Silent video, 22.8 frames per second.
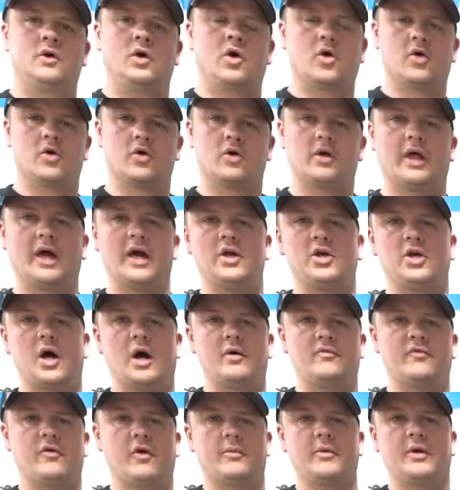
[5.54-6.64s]
Earl Gallant,
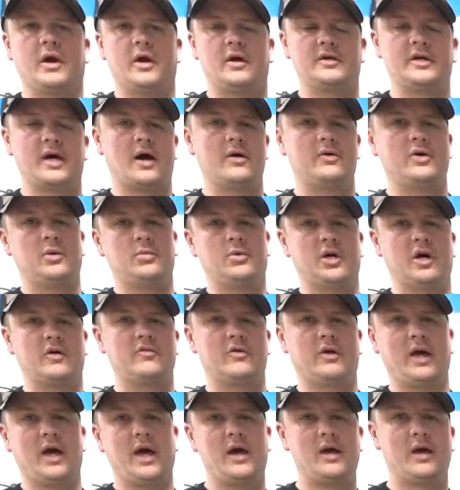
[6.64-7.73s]
shop foreman here at Township
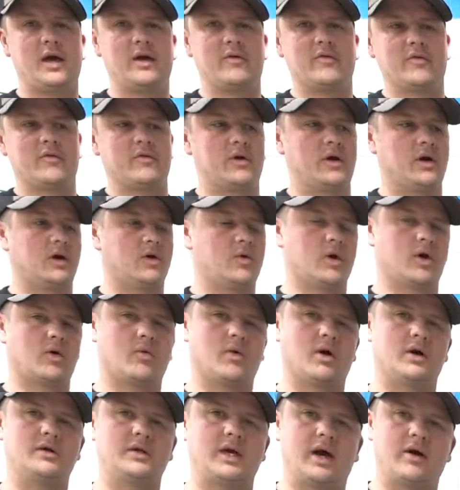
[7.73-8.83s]
Chevrolet. Give everyone a quick
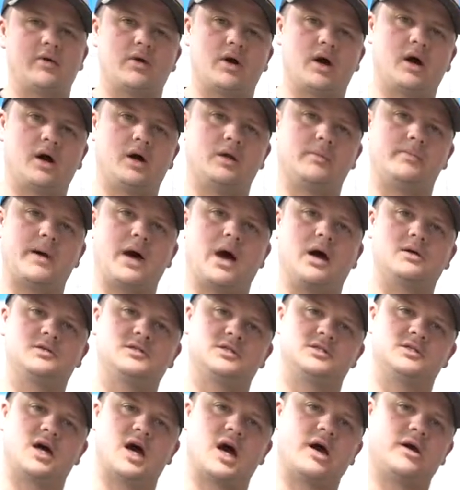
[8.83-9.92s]
rundown on balance
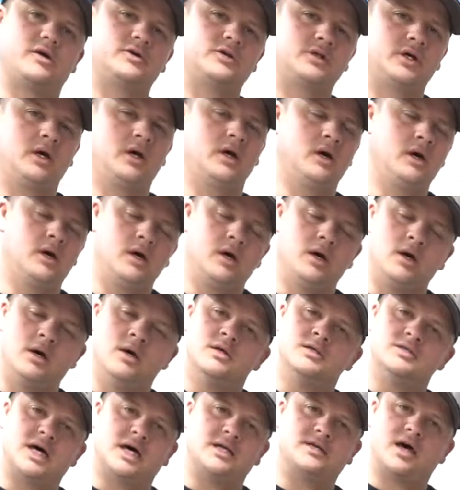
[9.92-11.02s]
and tires.
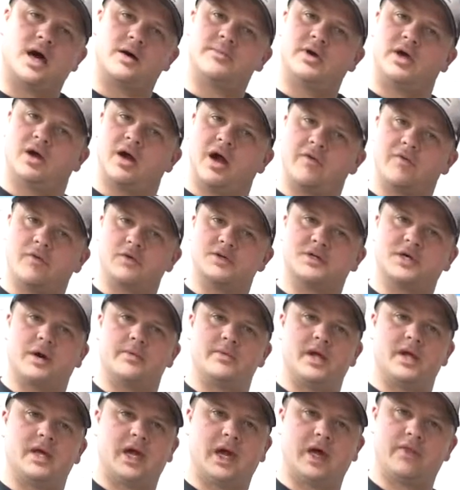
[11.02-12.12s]
It's that time of year. Everyone's
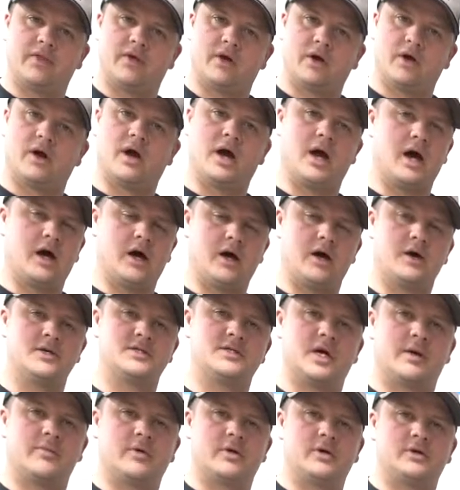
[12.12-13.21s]
coming in, getting their
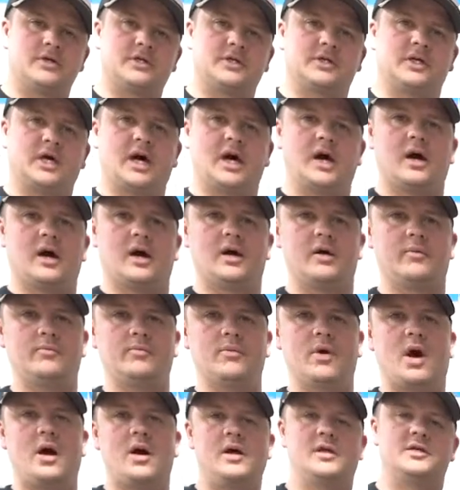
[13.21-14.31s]
summers
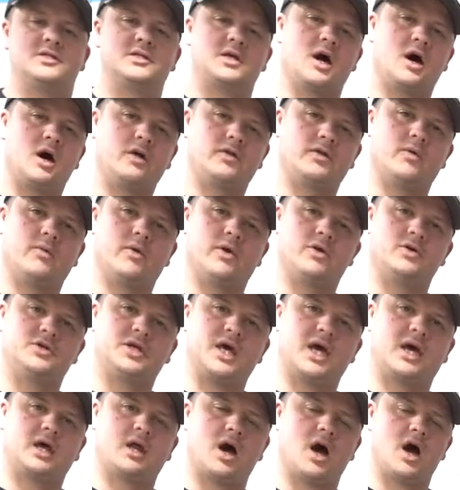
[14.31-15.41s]
installed, their winters
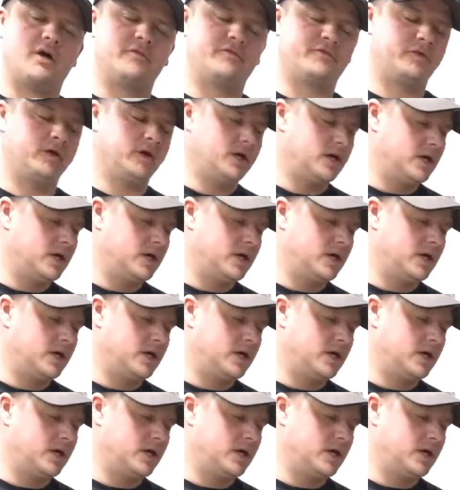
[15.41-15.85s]
taken off,